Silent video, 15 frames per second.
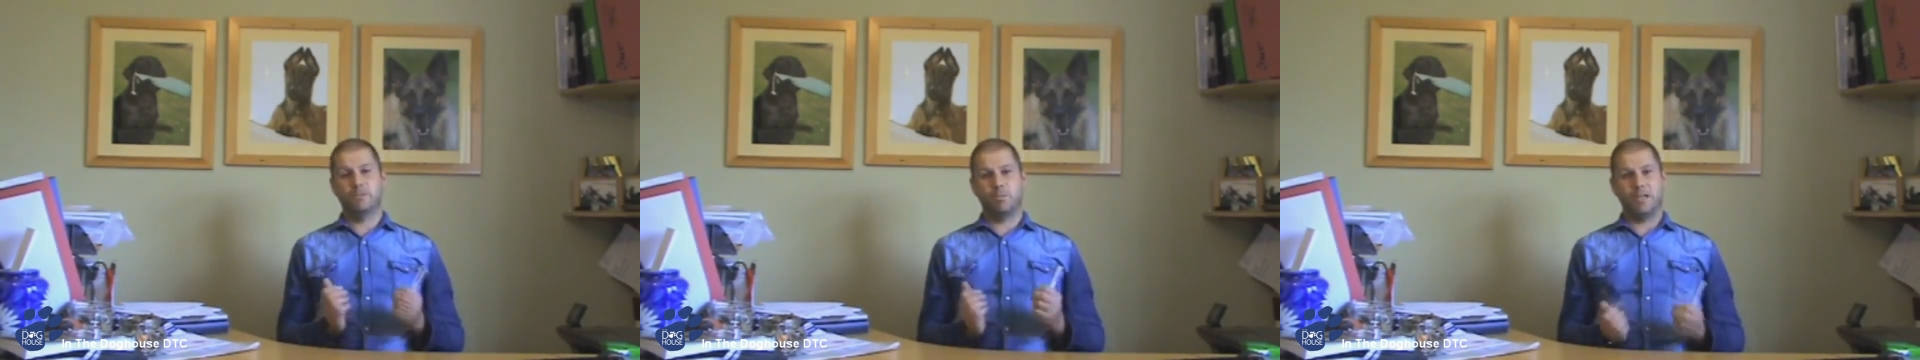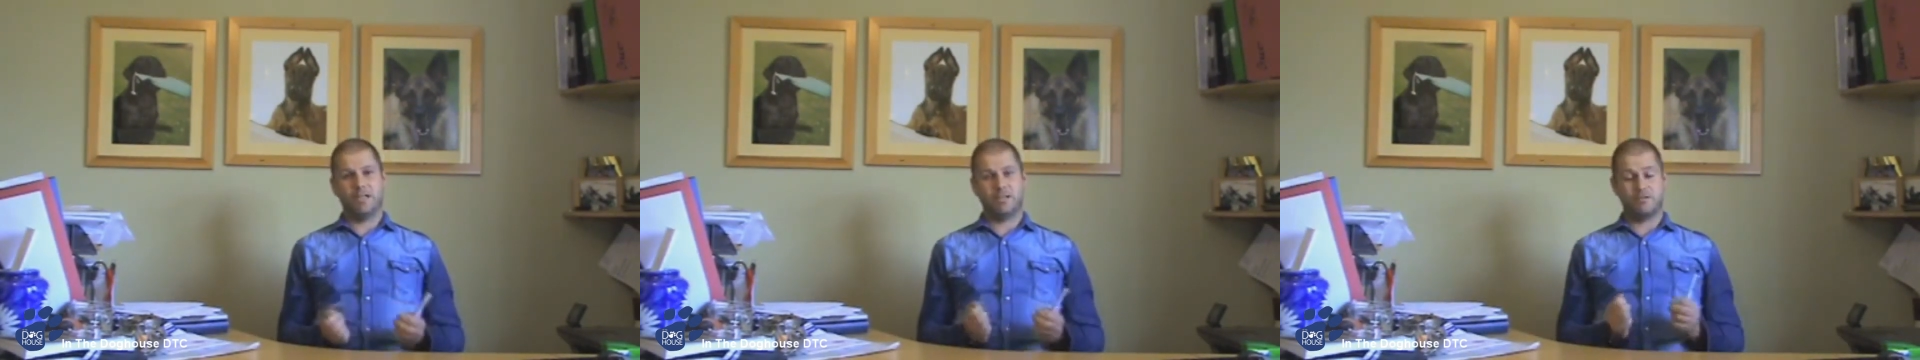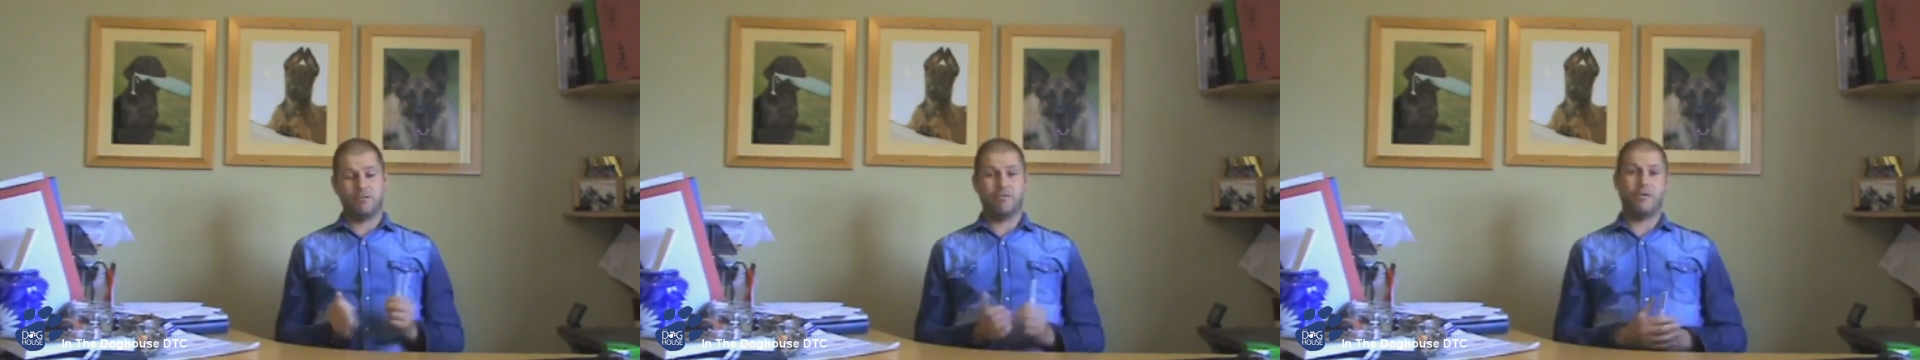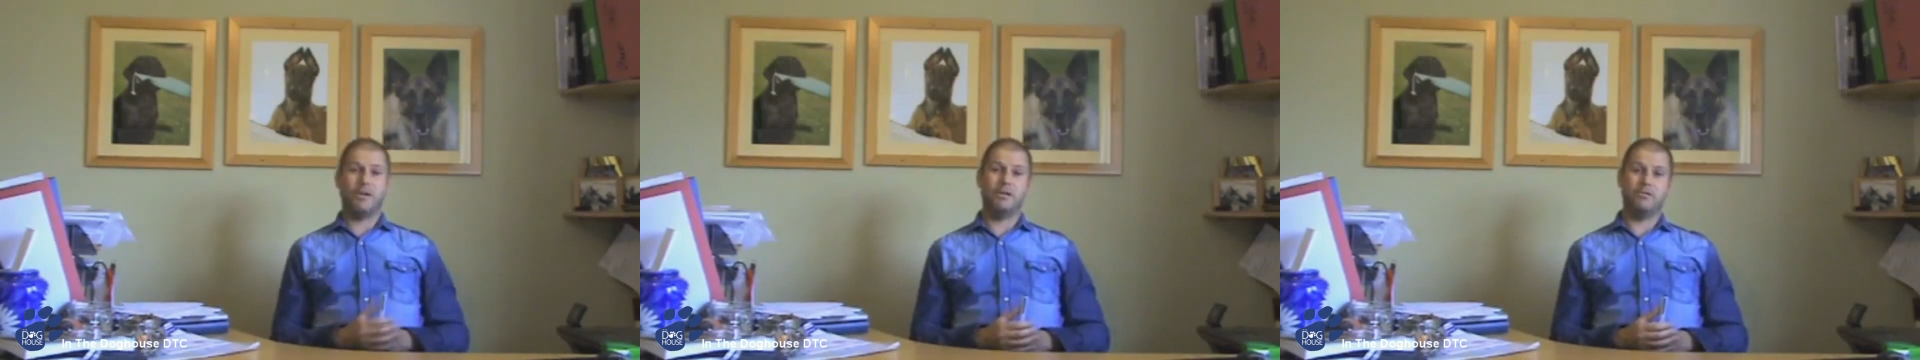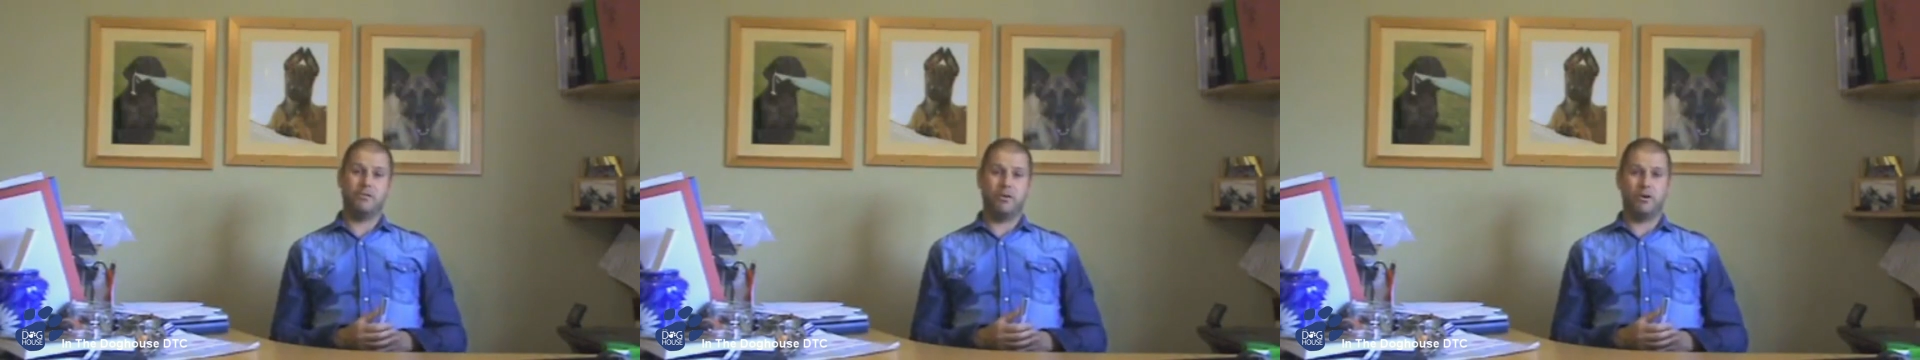pleasant, fun
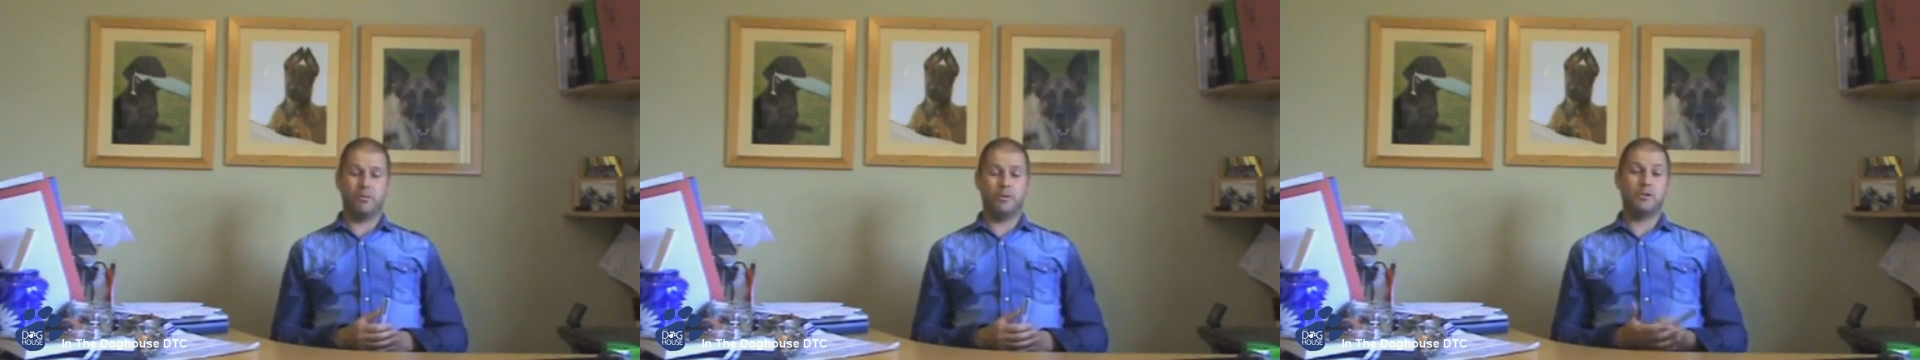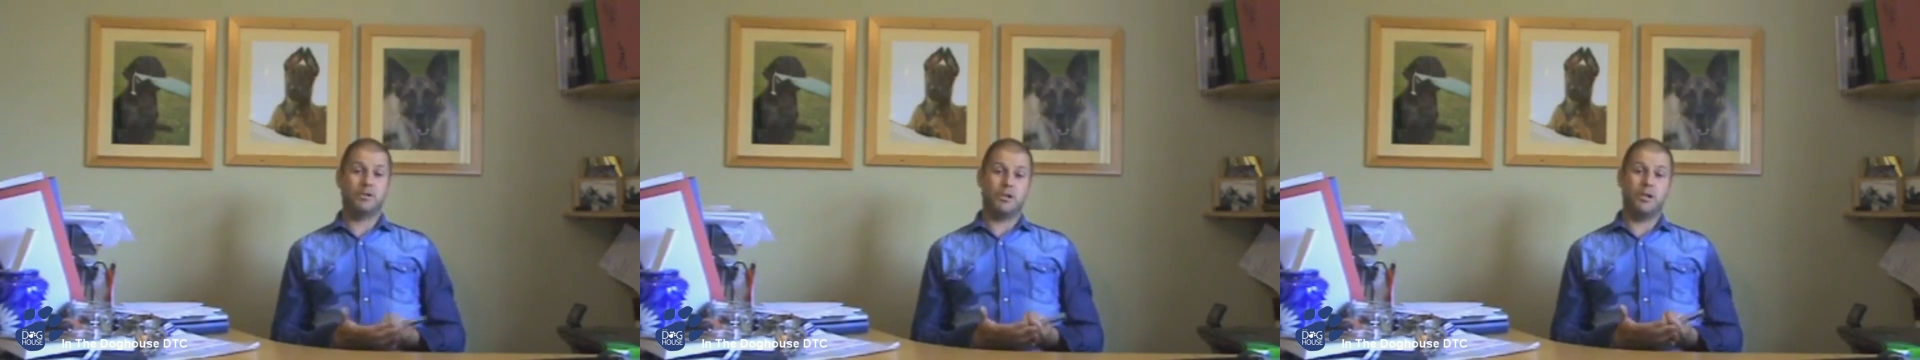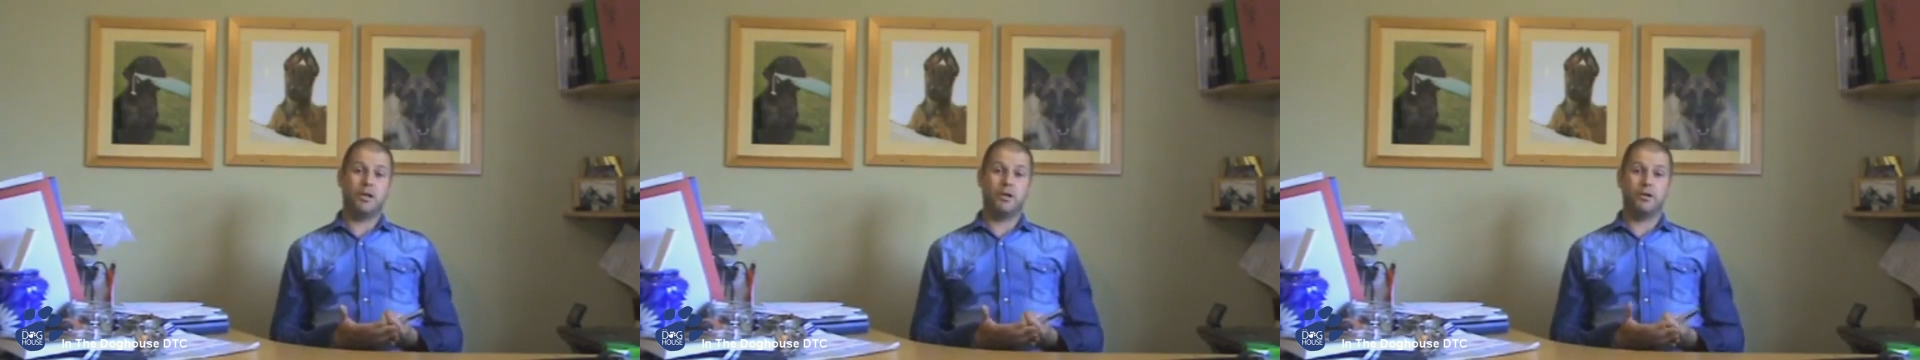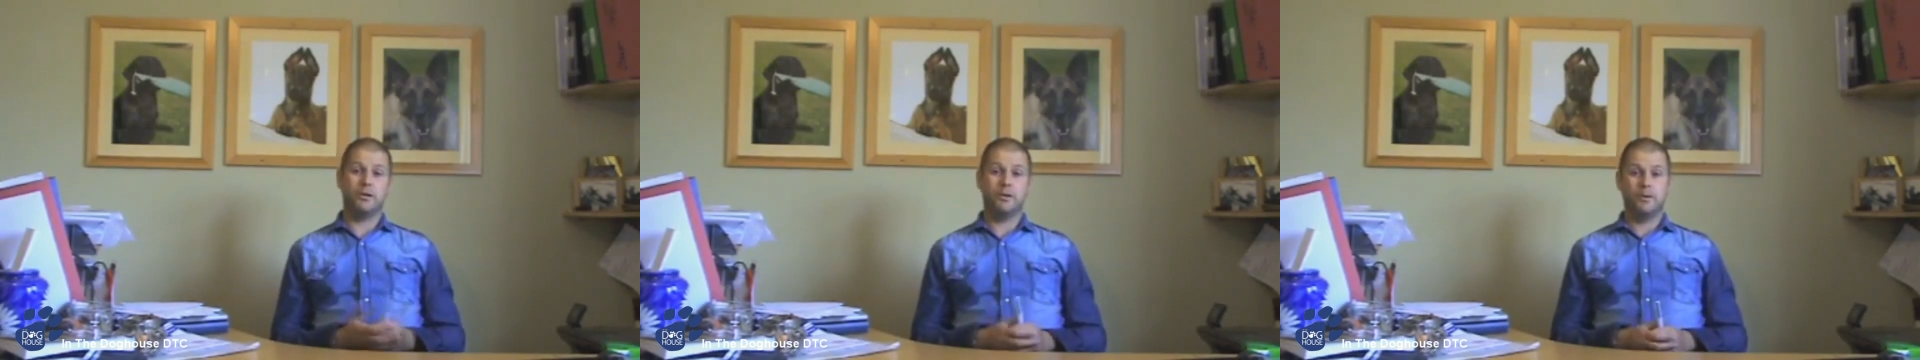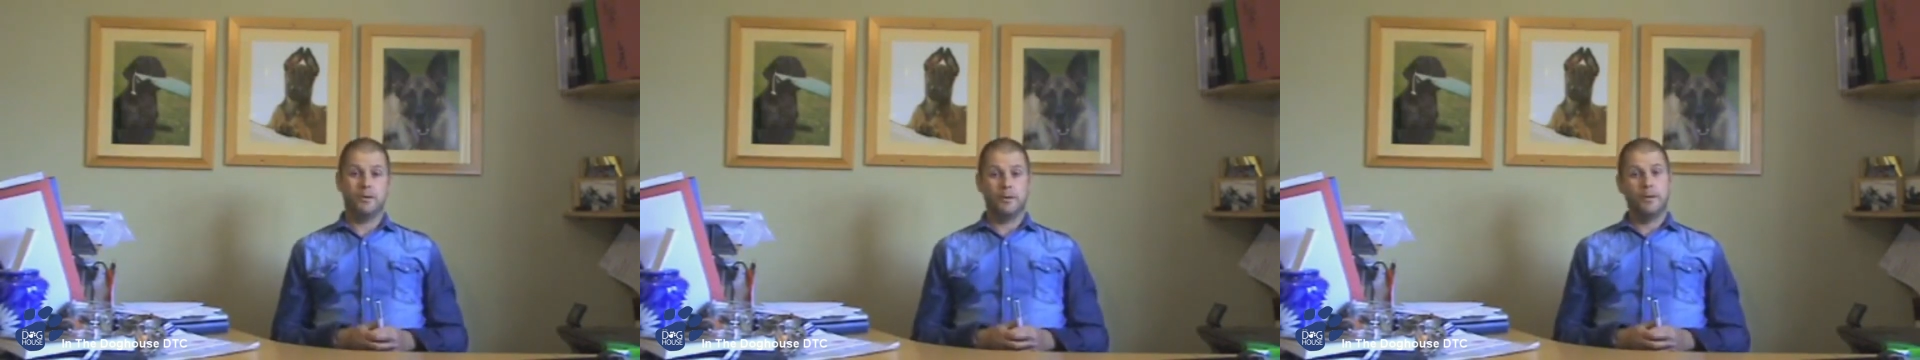environment to learn.